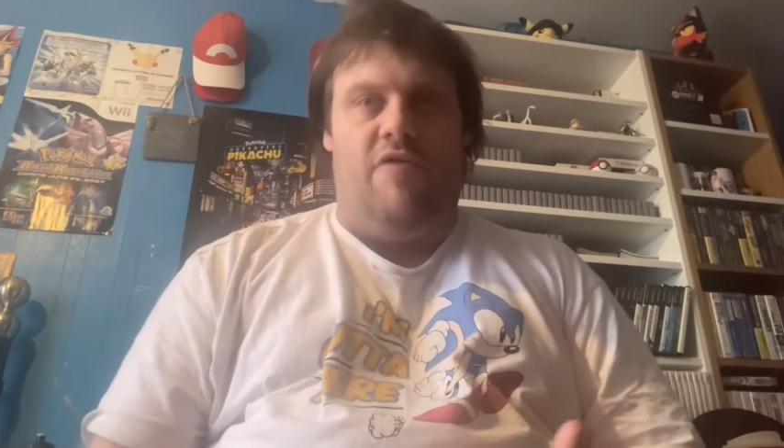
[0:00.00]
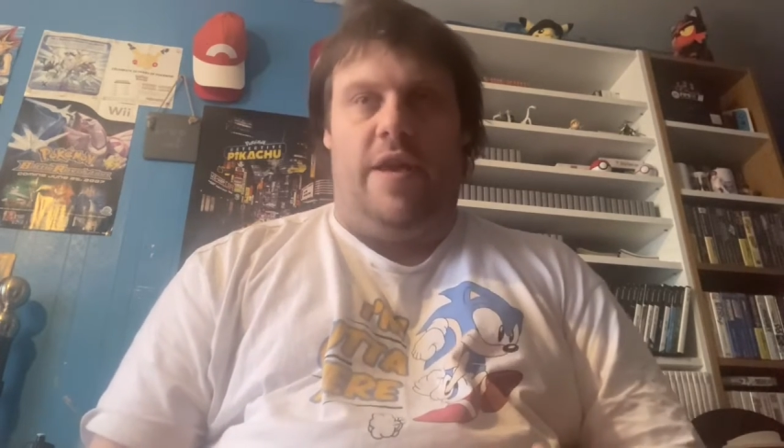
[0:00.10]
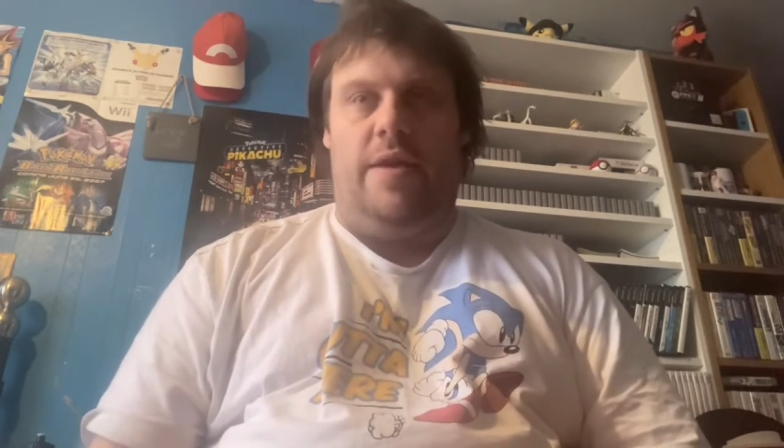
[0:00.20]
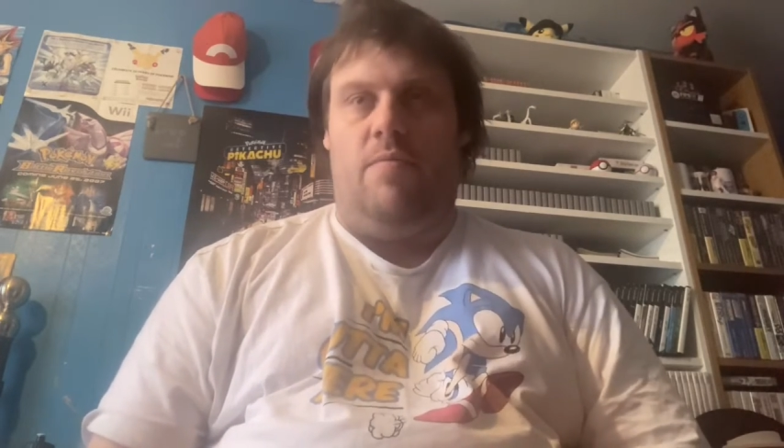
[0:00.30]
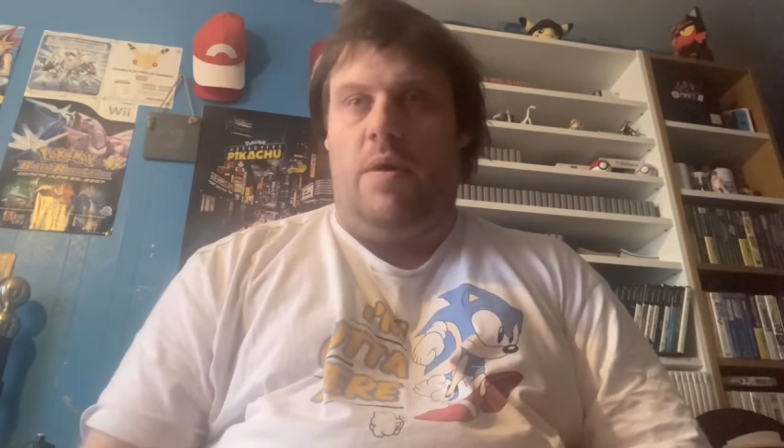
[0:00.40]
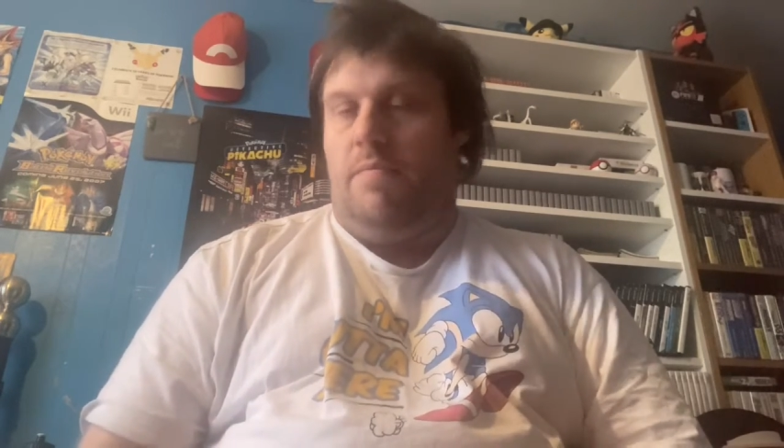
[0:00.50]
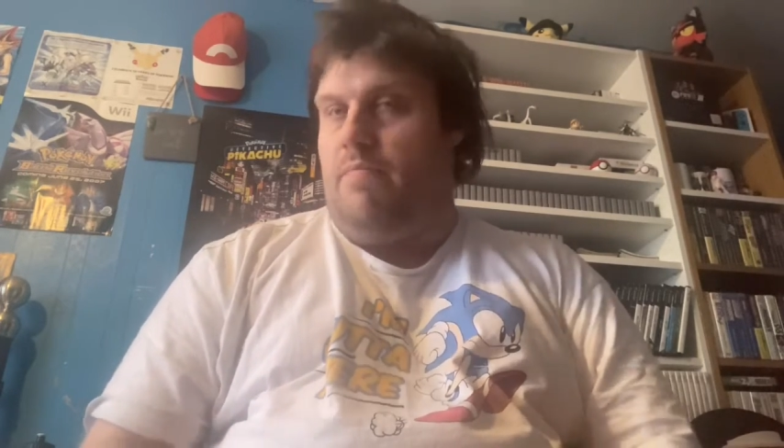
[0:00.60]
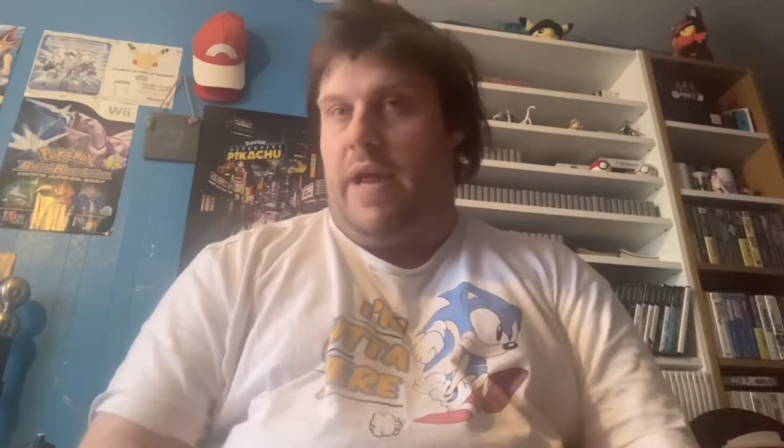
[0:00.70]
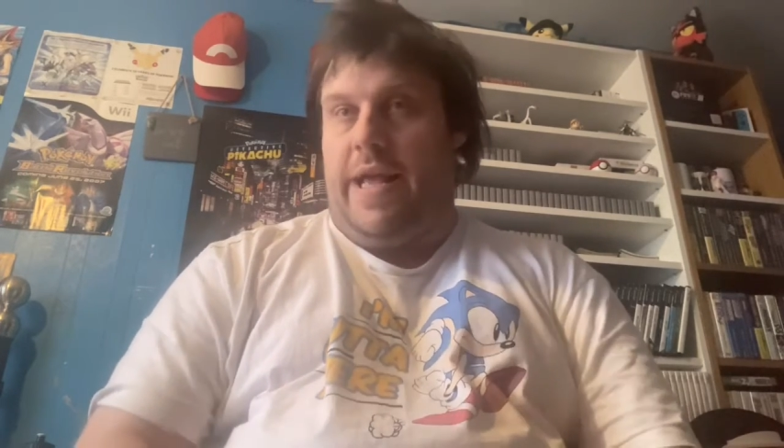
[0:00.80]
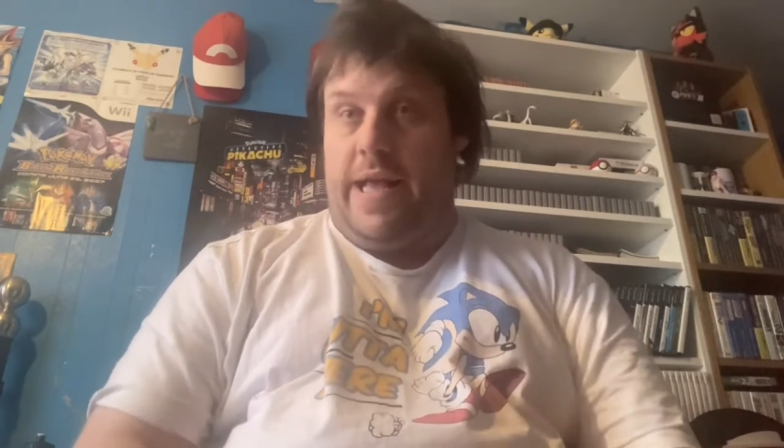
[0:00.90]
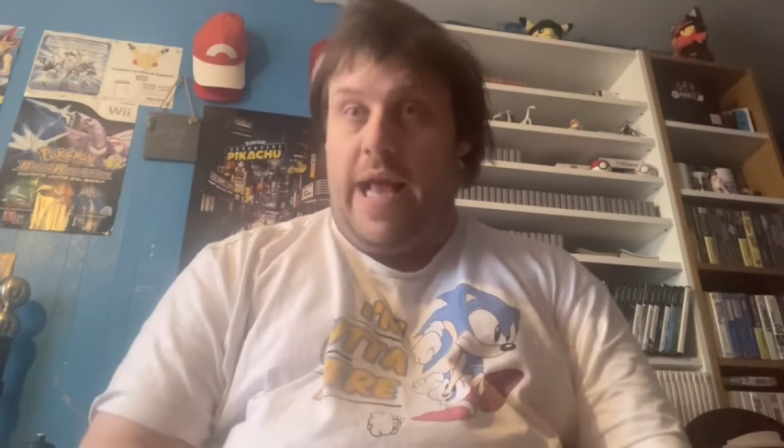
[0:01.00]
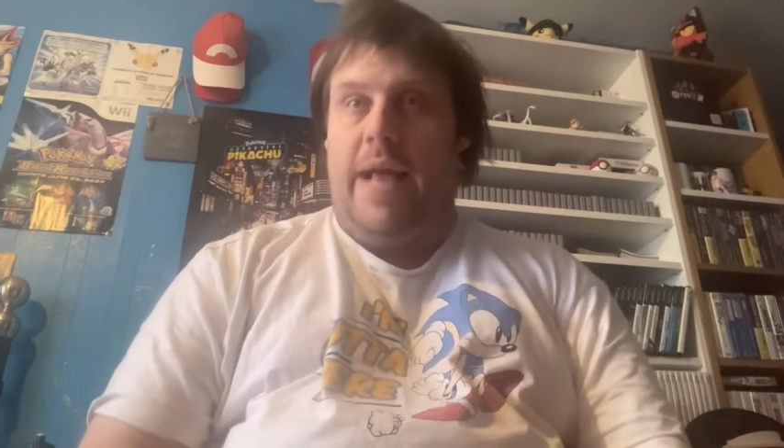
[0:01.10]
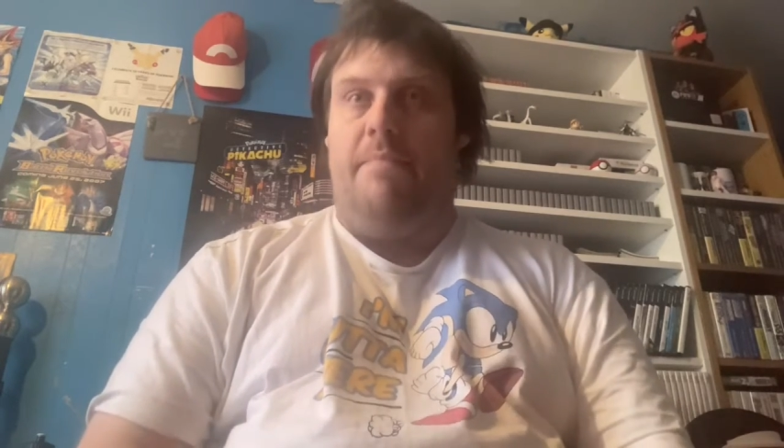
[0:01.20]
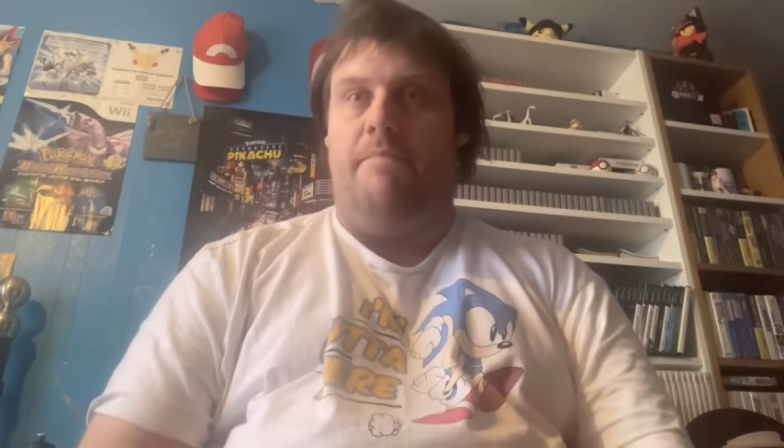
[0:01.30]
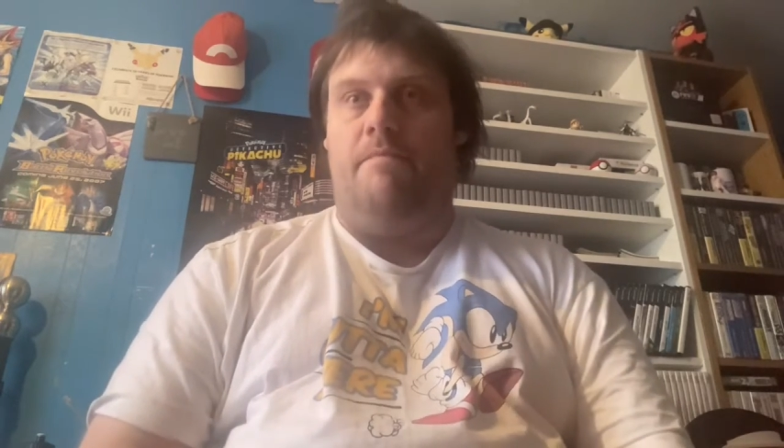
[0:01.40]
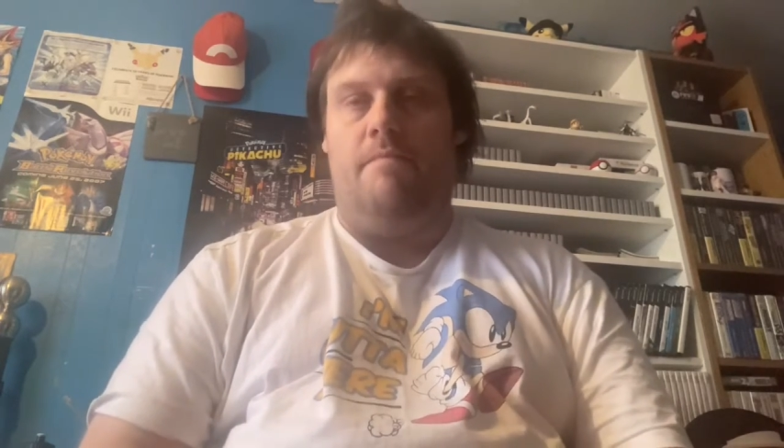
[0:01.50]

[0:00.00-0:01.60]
drink while playing a game?